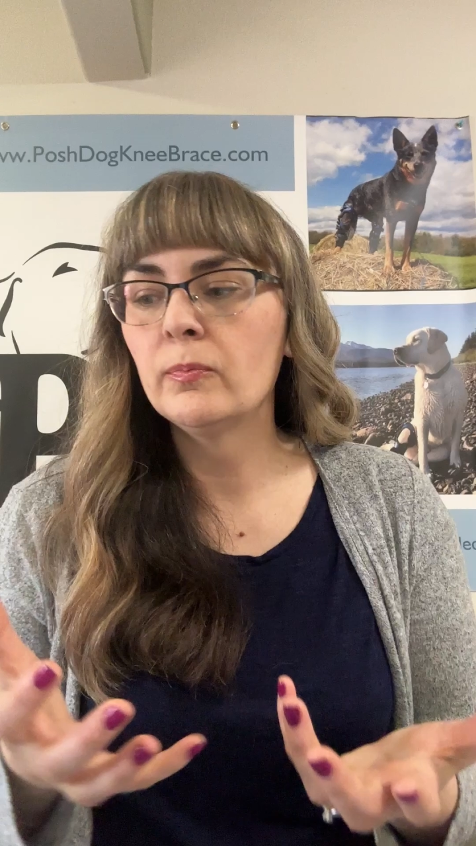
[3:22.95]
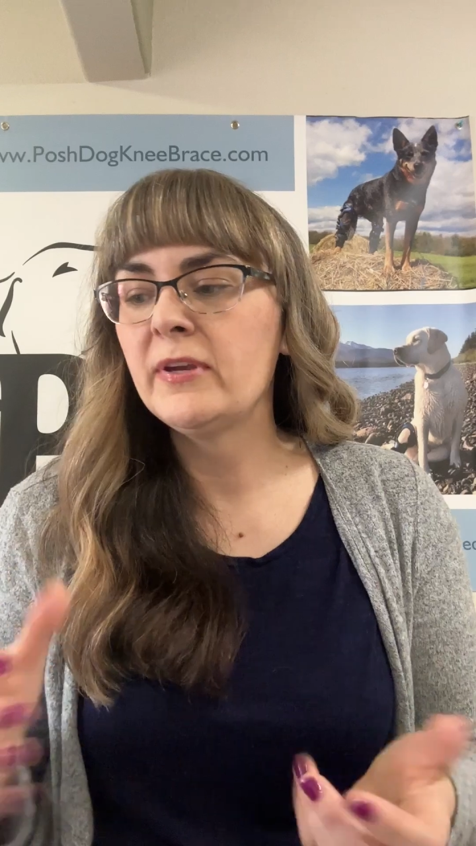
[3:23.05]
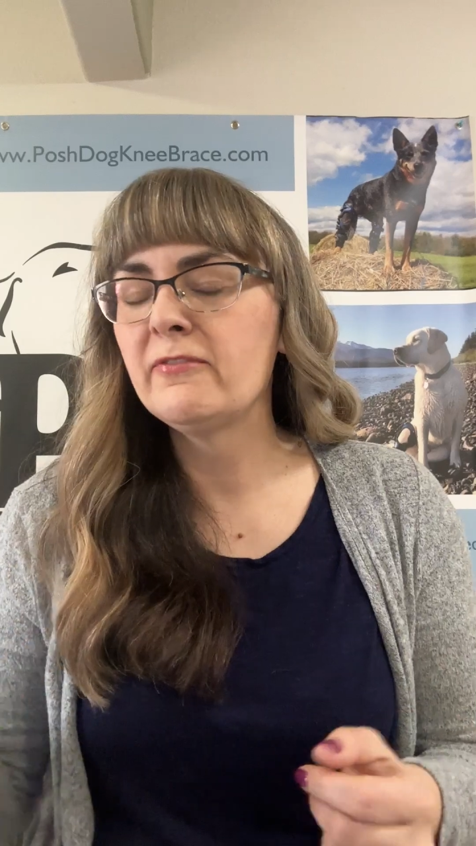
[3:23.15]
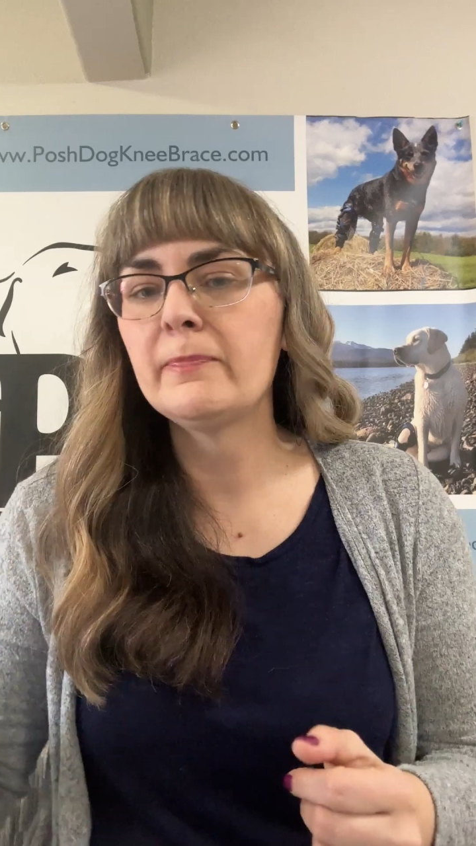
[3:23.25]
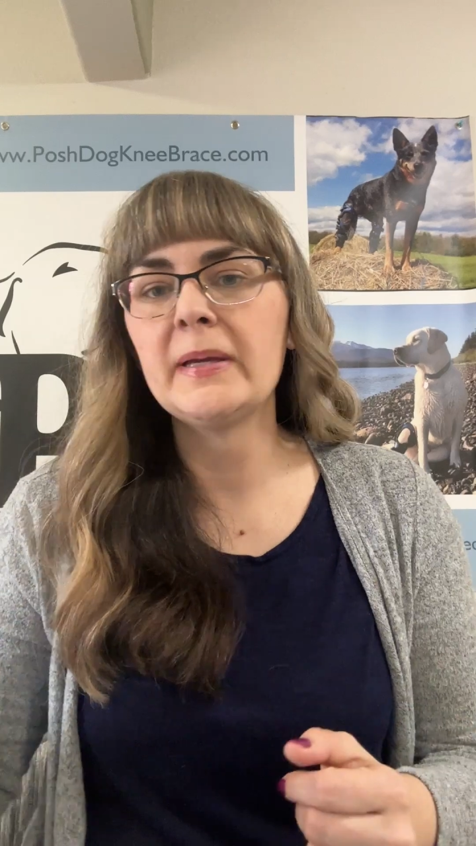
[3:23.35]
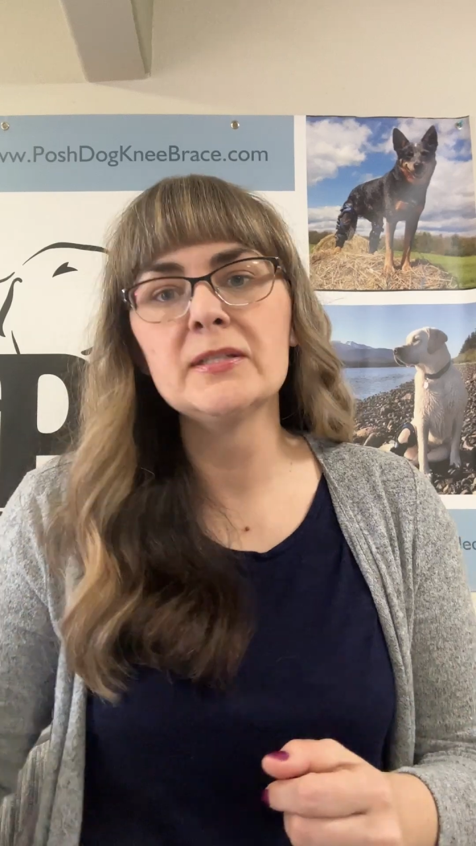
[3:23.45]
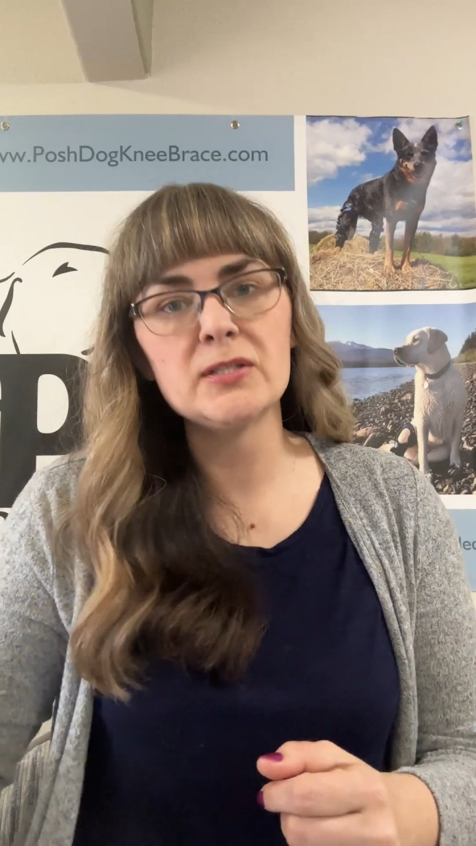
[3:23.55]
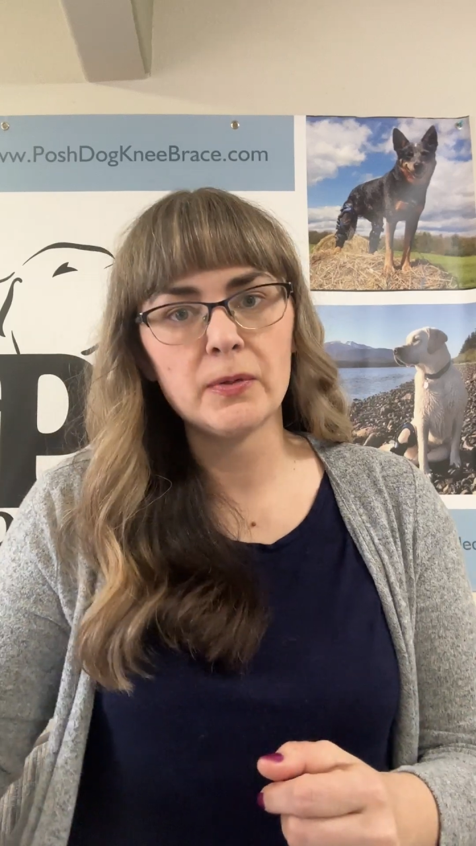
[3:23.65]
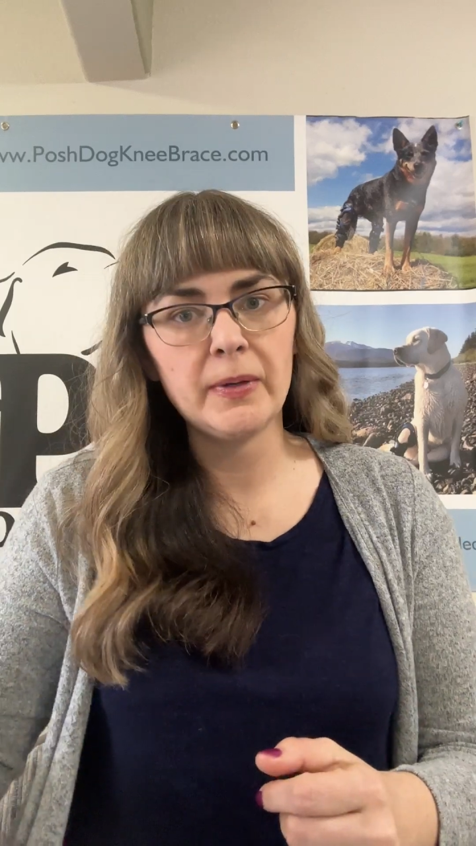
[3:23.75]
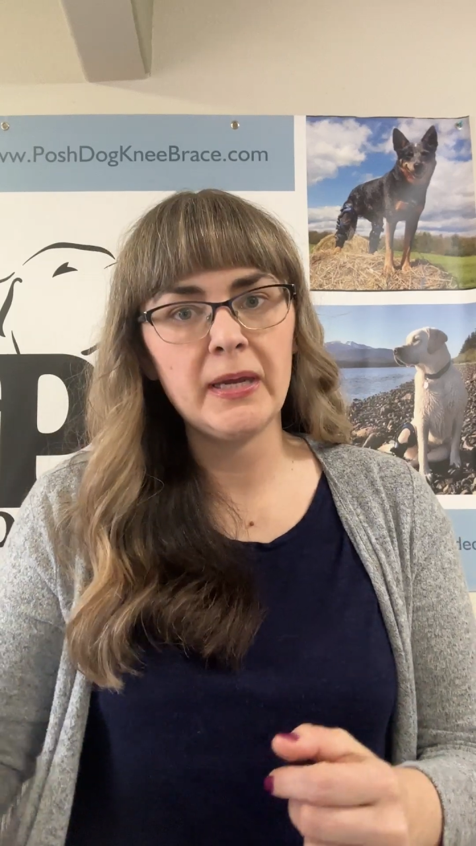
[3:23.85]
we've been
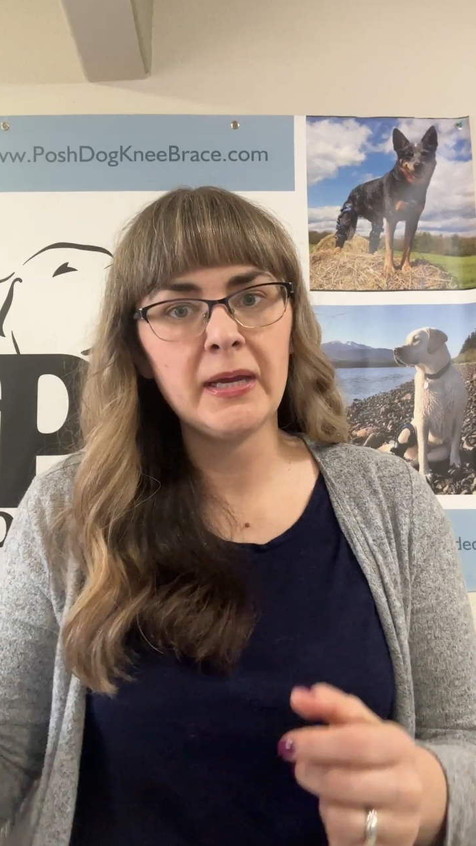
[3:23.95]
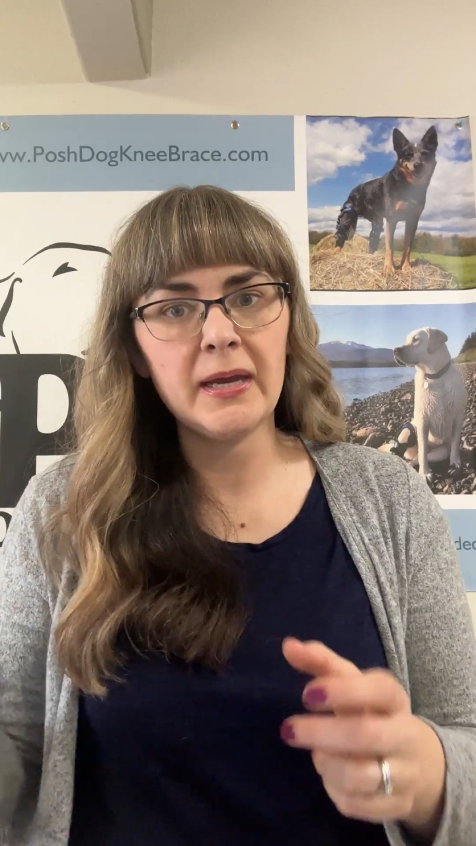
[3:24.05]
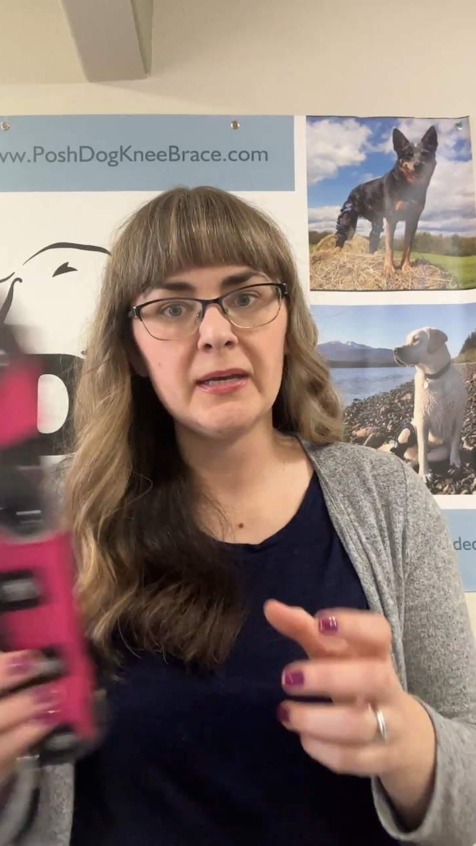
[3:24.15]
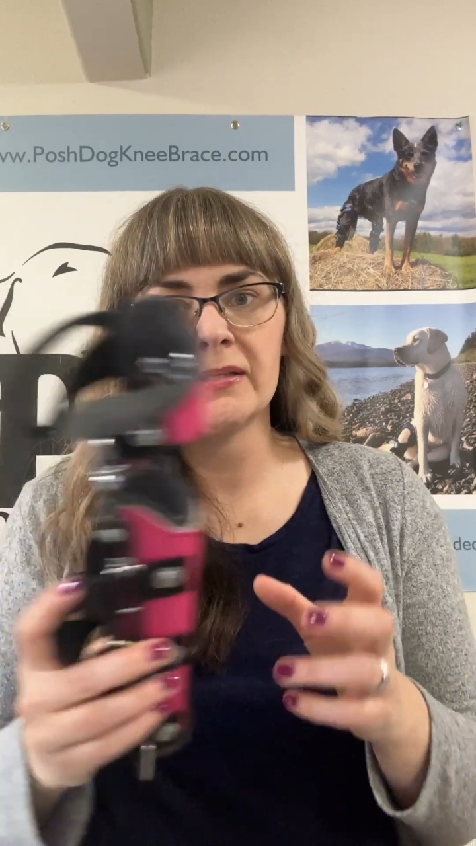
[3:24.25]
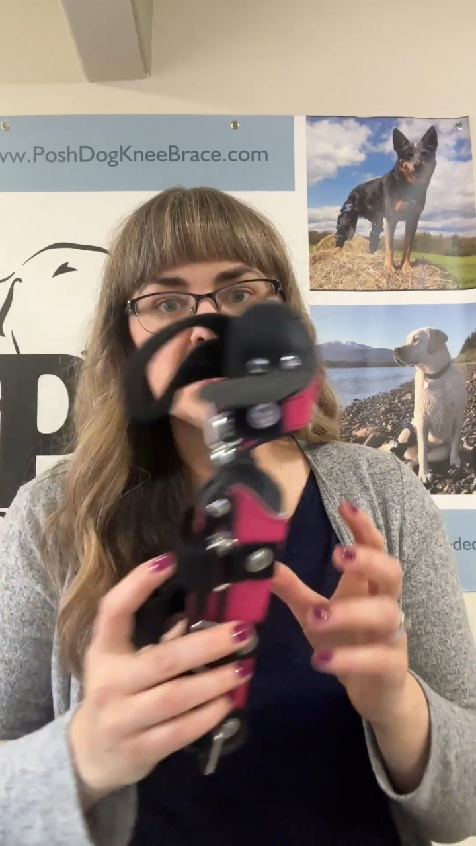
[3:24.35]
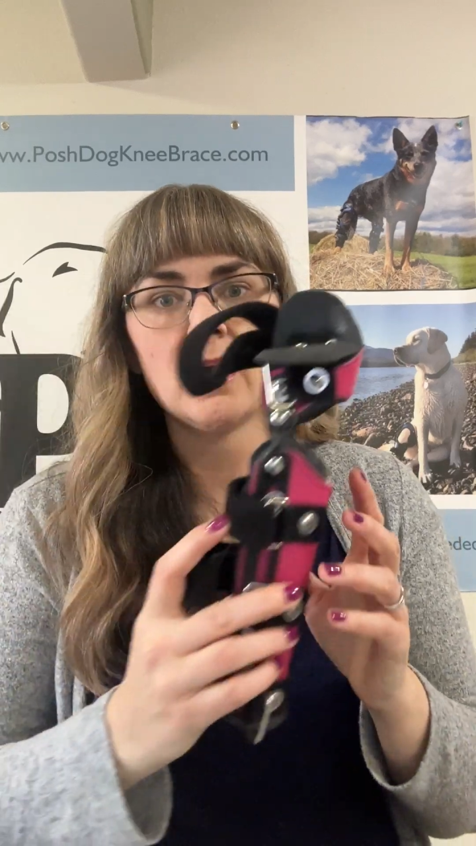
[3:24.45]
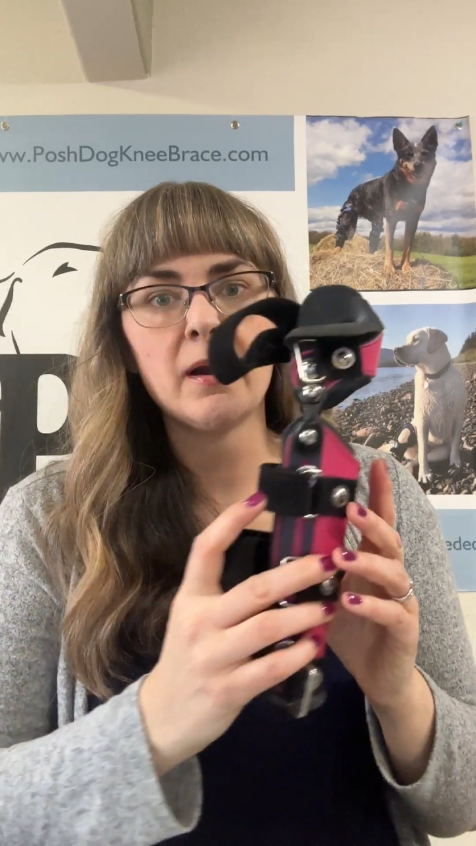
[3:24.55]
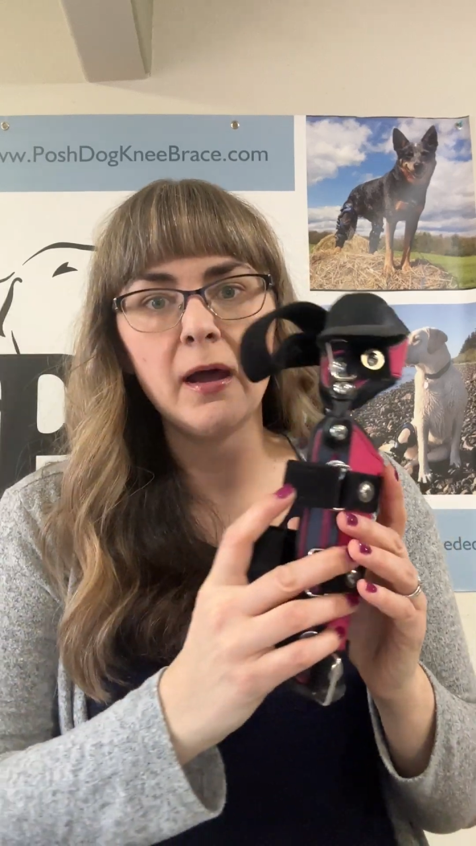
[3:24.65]
doing is our